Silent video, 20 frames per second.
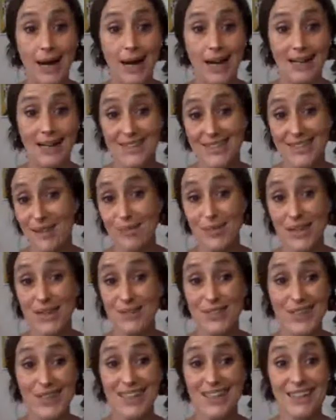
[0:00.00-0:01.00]
sometimes
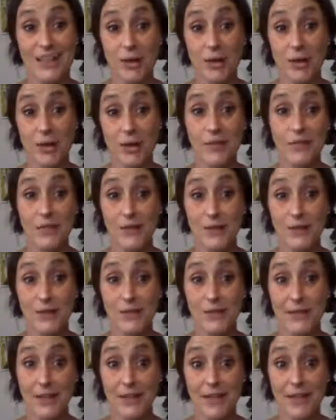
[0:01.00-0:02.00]
I didn't know what the fuck was
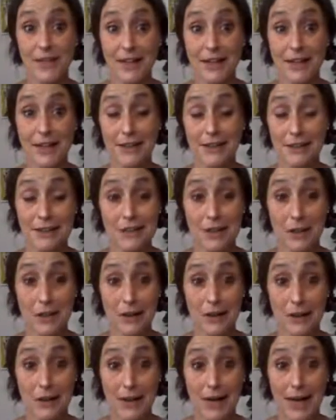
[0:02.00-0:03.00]
going on. So
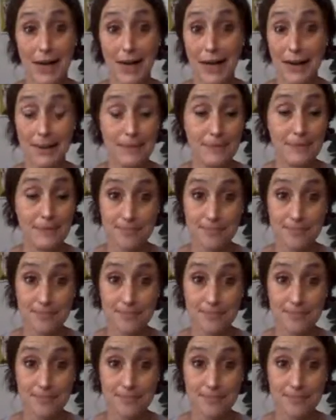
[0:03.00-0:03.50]
I,